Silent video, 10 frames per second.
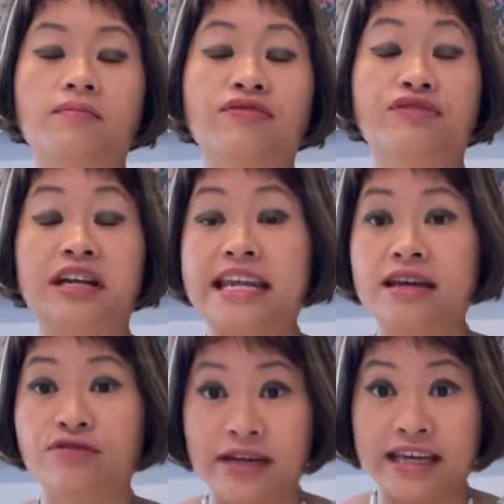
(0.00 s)

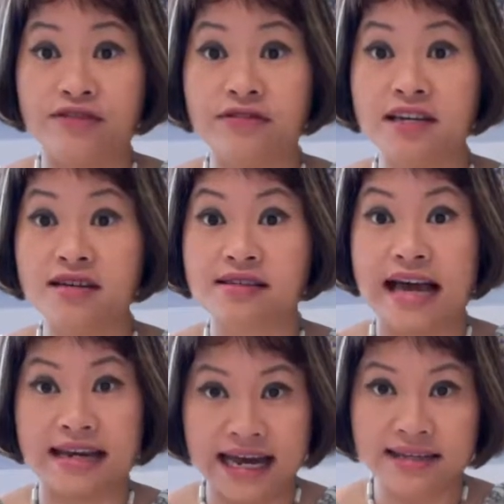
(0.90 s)
forgiveness
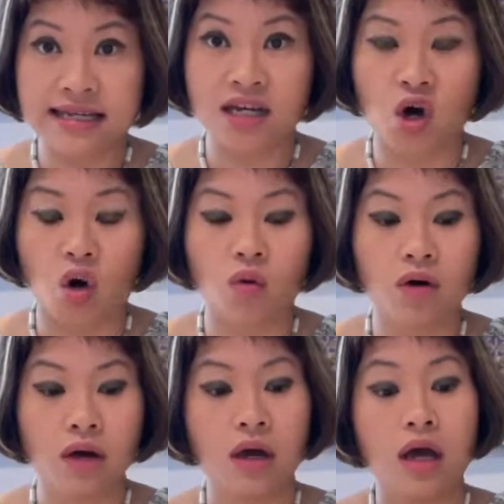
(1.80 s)
and letting
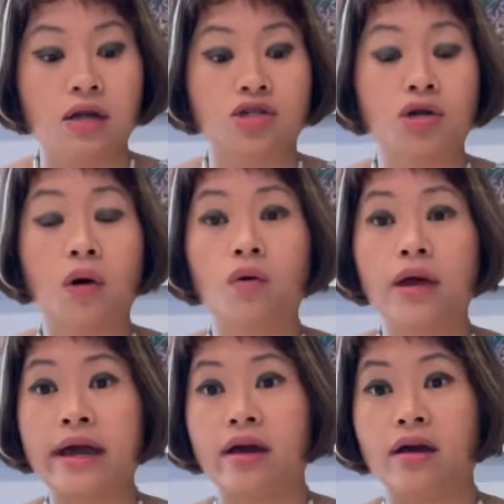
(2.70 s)
go.
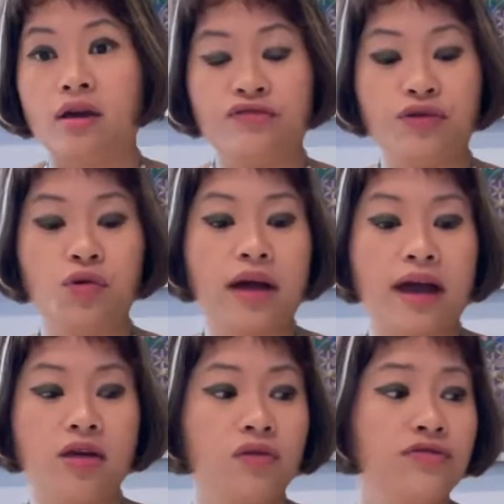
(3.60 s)
So if
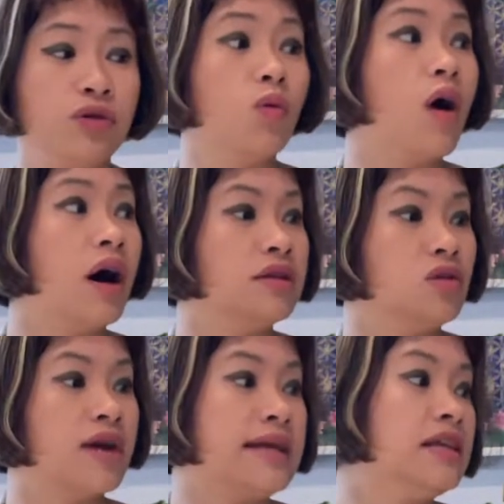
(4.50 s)
you want,
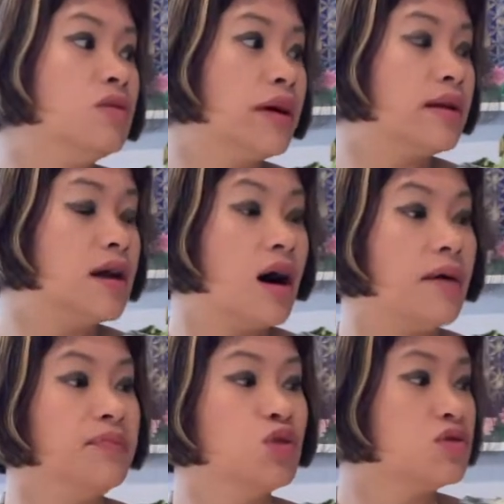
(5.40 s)
you can even
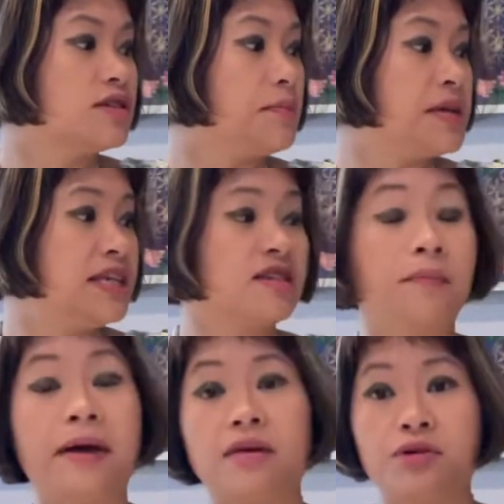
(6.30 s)
use a piece
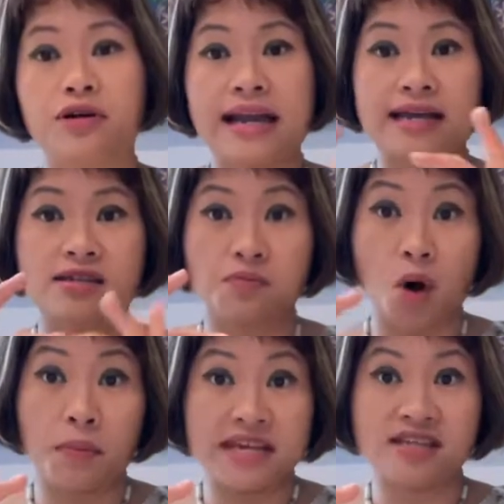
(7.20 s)
of paper, like a
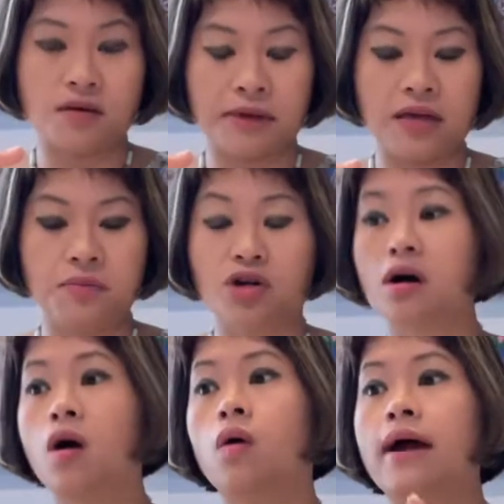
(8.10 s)
small piece of
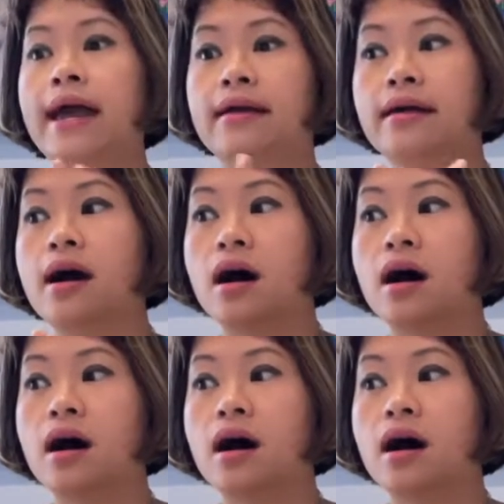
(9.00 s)
paper, or a